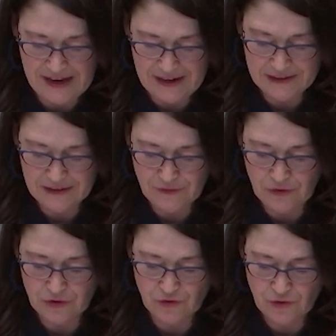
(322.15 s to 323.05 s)
And if you
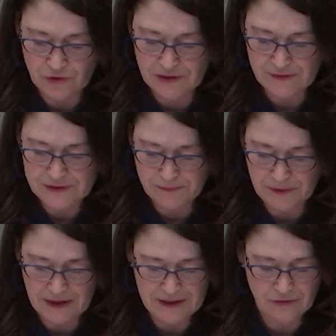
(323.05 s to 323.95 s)
control enough
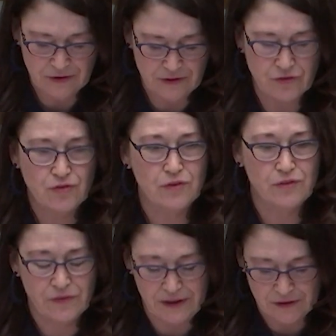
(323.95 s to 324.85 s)
supply, you can control the
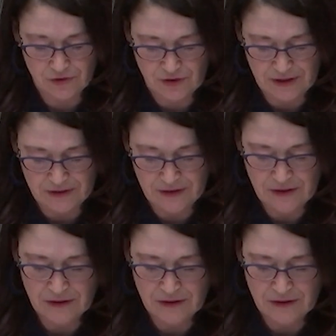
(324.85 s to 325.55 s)
value chain.